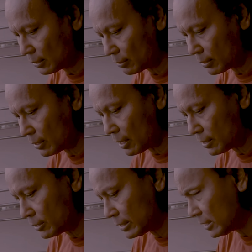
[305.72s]
So
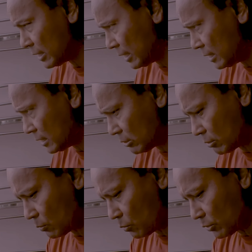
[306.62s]
under these heats, you
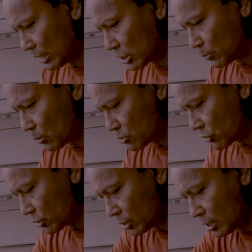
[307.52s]
don't want to
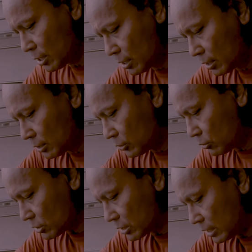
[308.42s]
exposure
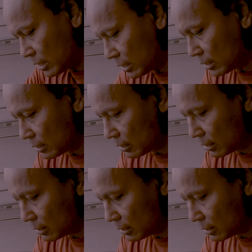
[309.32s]
your skin